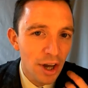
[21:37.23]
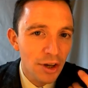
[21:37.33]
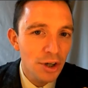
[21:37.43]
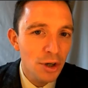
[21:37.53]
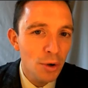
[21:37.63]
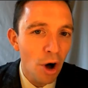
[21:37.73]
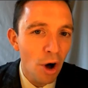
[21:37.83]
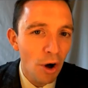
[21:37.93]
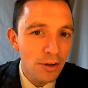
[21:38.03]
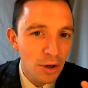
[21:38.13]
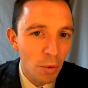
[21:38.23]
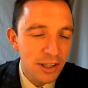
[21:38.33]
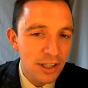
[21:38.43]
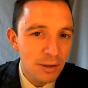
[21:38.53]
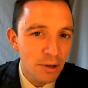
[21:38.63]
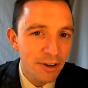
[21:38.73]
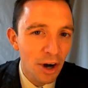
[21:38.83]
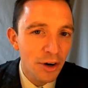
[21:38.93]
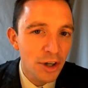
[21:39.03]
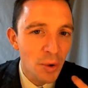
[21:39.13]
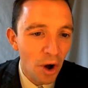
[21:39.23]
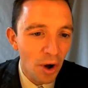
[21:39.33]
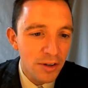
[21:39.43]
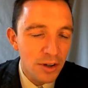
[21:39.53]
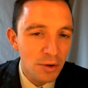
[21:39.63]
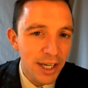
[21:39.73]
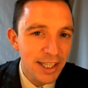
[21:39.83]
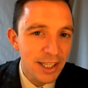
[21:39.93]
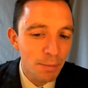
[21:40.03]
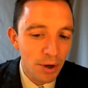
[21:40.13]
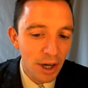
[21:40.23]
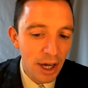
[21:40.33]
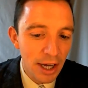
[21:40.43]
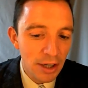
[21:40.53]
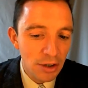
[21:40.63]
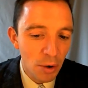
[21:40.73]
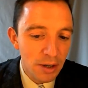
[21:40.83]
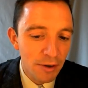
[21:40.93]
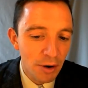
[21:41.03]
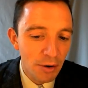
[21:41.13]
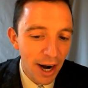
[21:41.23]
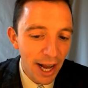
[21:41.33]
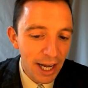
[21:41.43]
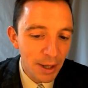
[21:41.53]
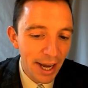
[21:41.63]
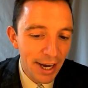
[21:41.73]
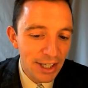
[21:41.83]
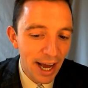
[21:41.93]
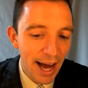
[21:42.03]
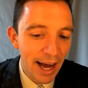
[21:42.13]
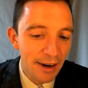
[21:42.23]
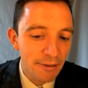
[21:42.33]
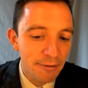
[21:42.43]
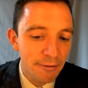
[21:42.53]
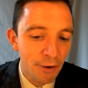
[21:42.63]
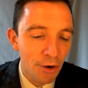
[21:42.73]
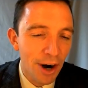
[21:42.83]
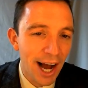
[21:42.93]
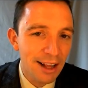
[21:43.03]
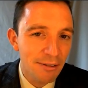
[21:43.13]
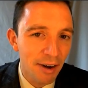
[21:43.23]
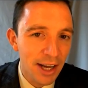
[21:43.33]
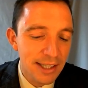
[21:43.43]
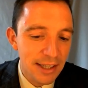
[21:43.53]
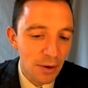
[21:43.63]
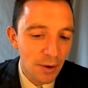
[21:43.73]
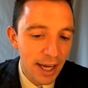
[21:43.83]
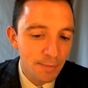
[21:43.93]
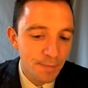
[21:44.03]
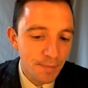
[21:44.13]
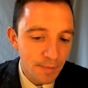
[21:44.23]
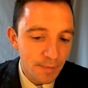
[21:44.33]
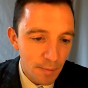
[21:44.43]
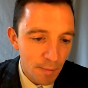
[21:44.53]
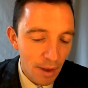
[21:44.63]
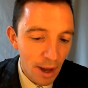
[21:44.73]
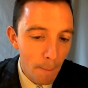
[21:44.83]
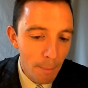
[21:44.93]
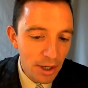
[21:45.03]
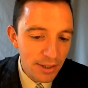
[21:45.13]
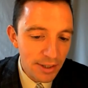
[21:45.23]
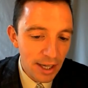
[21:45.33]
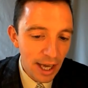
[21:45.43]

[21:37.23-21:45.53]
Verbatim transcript: you ought to watch this movie, or you ought to read this book. So it's for recommendation and for advice, okay? Must,